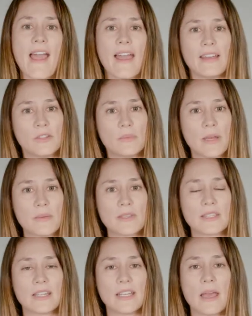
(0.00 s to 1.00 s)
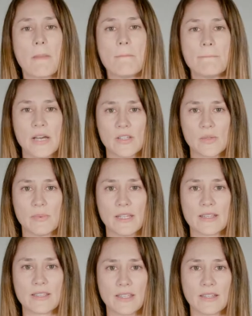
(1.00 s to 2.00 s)
and your baby's gonna get much
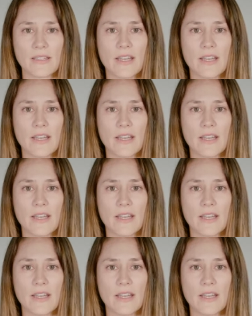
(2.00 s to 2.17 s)
better sun